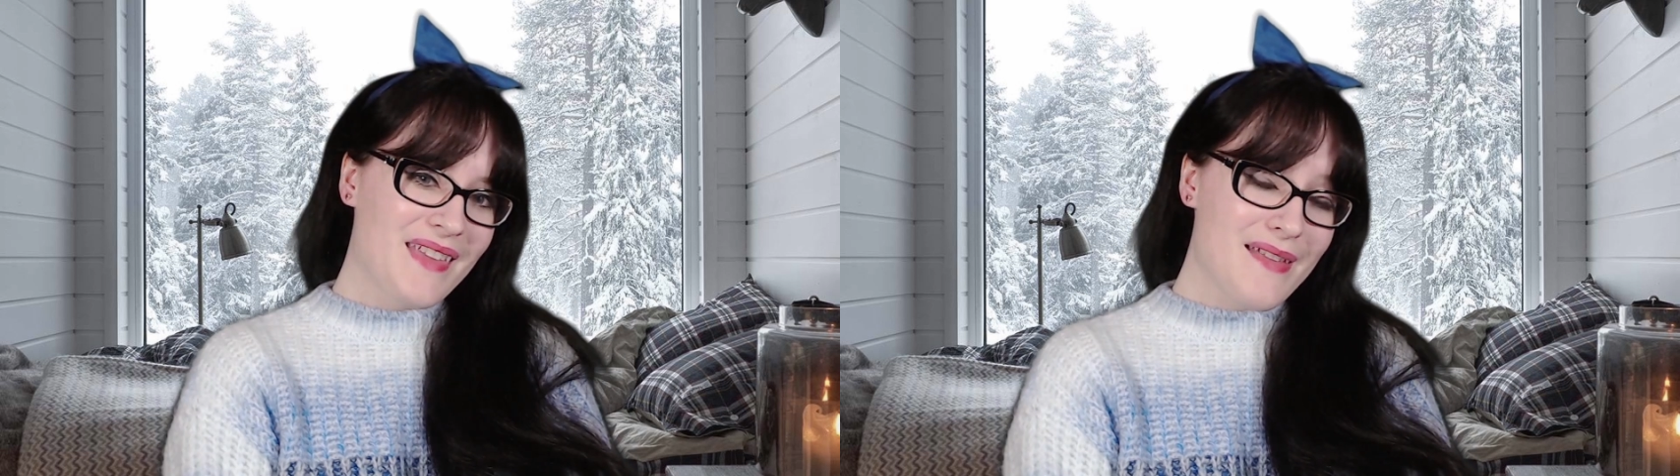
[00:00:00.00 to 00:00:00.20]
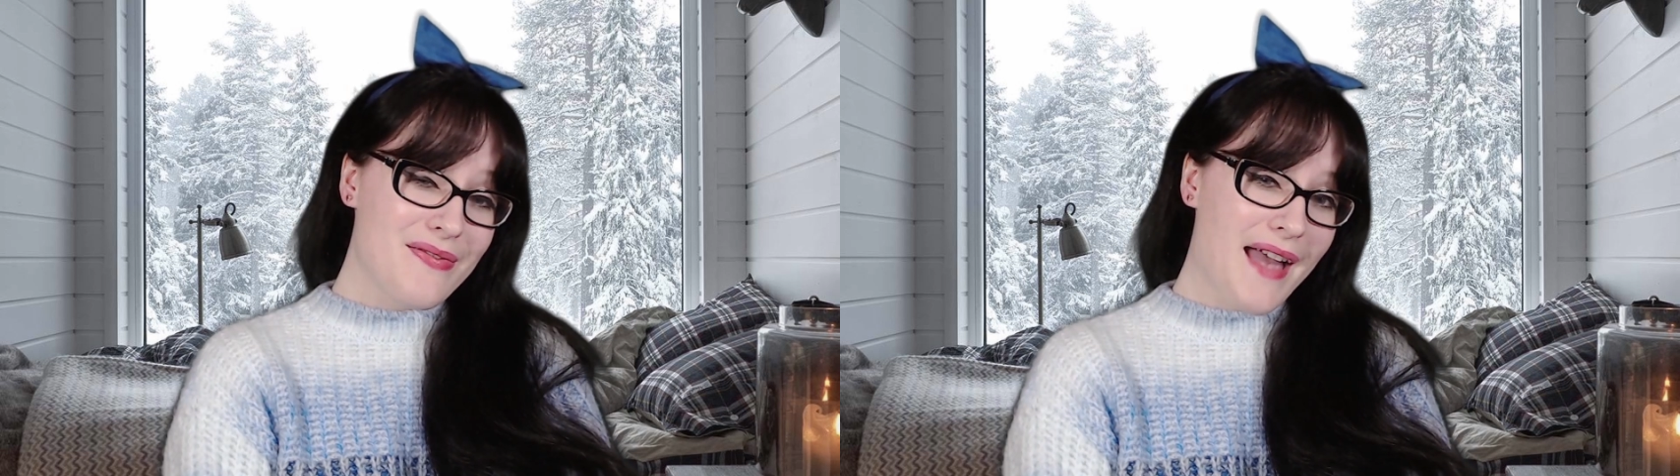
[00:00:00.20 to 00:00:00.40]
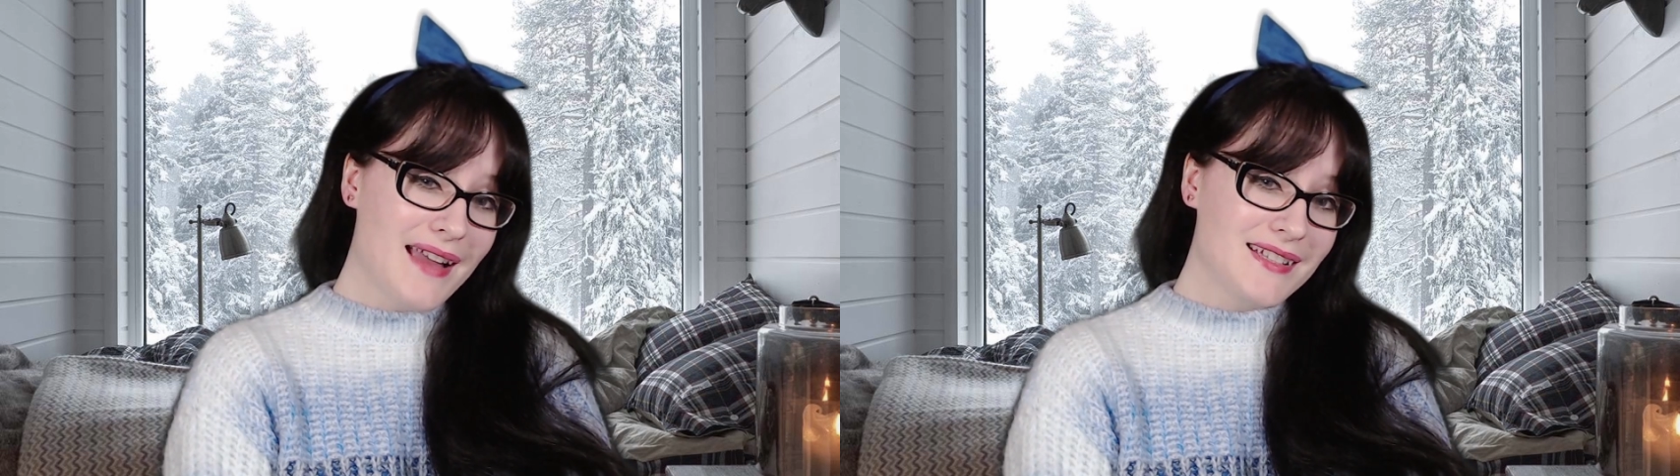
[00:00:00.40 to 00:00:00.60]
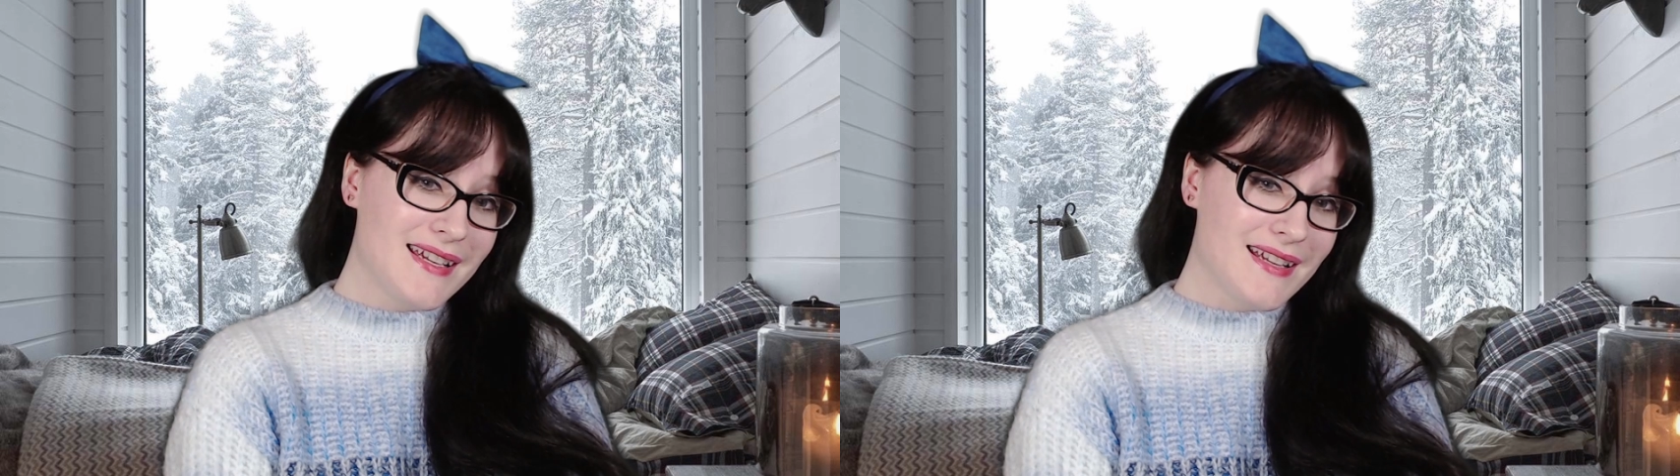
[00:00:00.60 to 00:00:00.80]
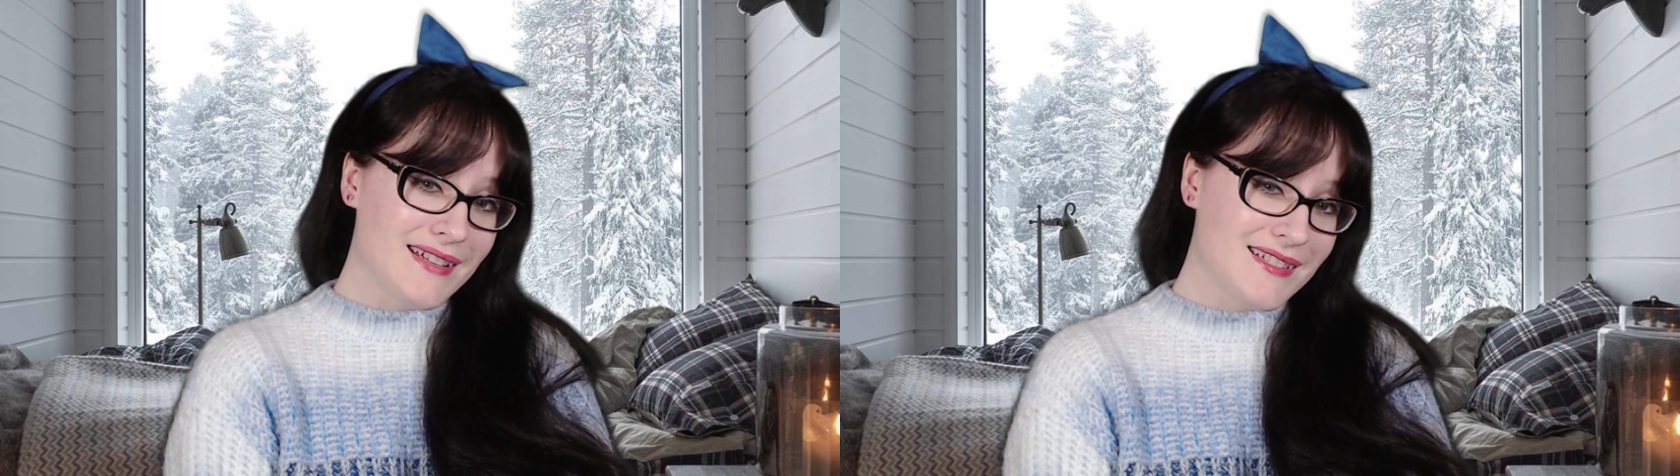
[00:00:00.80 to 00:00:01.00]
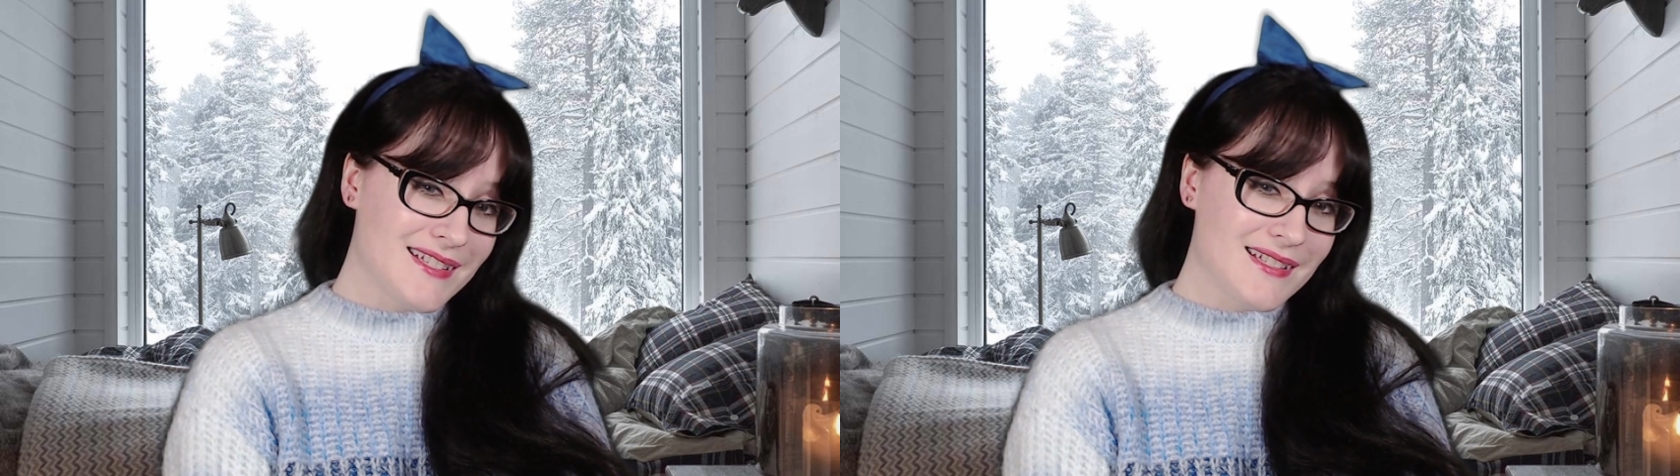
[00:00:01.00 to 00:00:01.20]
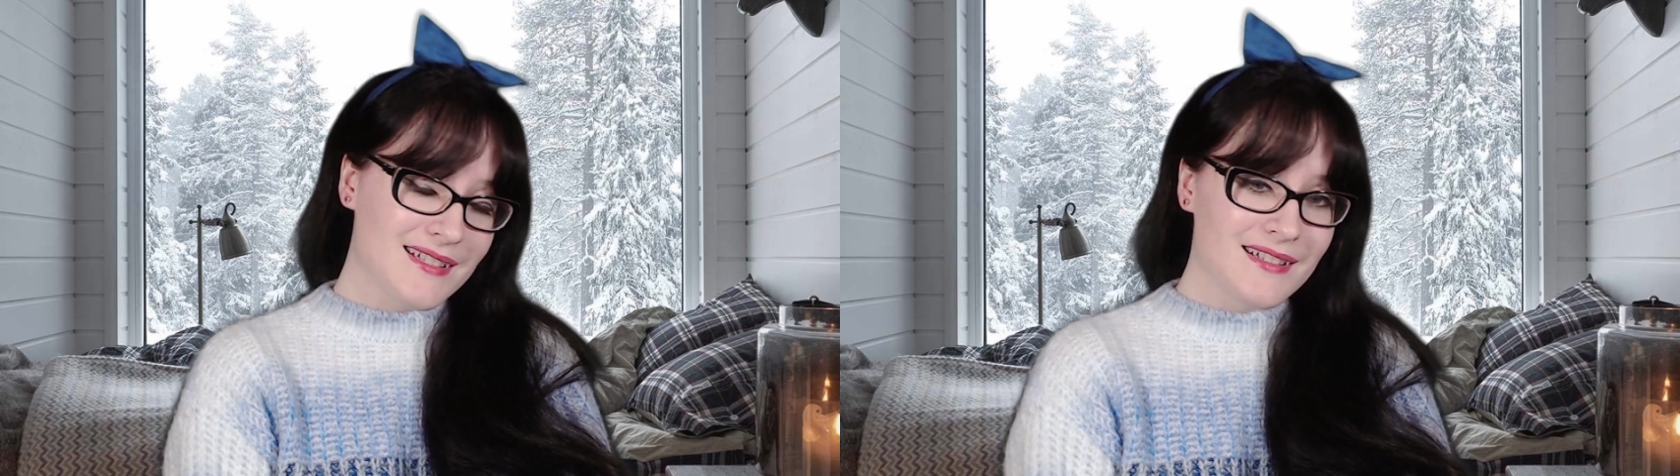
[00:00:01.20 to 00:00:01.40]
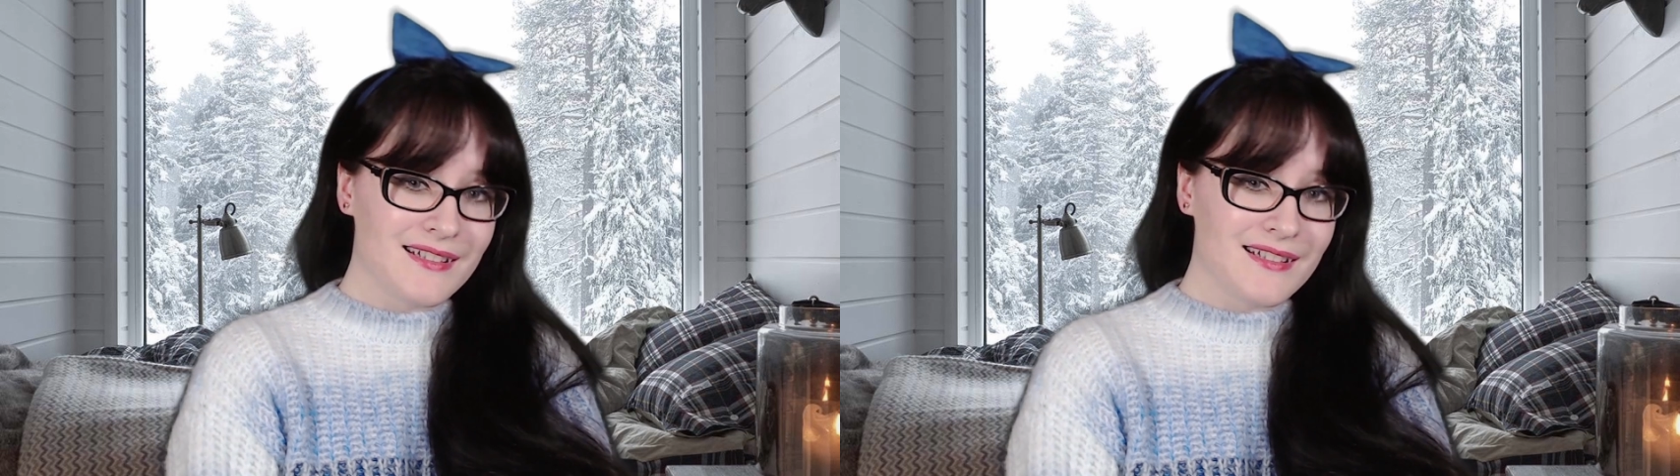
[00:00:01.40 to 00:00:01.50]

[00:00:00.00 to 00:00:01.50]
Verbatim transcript: and that is